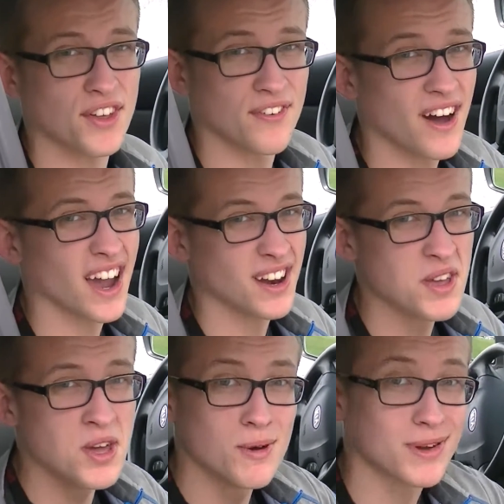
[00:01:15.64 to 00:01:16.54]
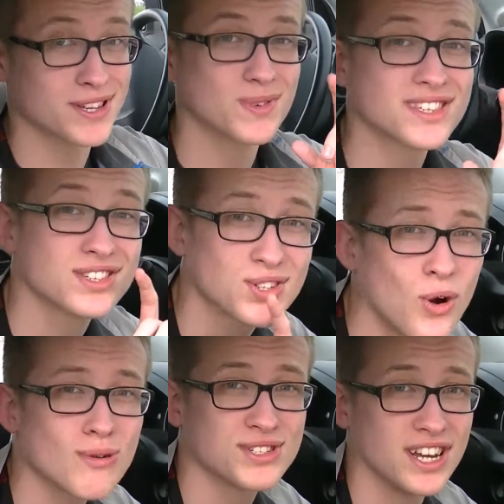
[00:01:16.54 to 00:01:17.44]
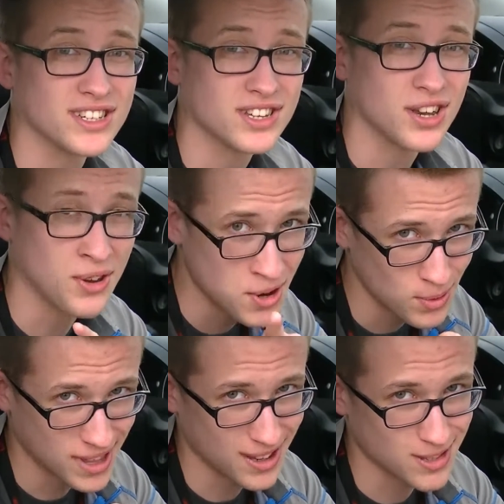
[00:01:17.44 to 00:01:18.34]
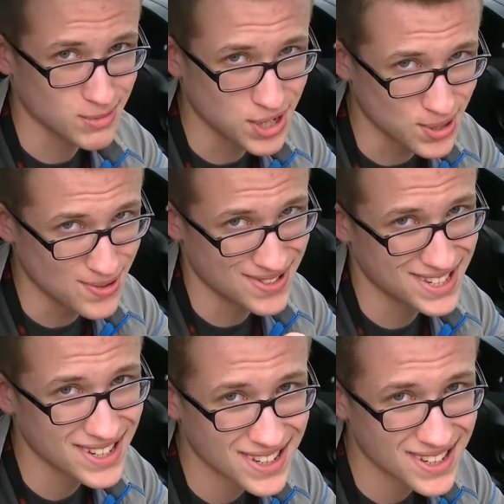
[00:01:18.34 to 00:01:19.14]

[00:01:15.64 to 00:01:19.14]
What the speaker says: fine, because what's storm chasing without some tunes?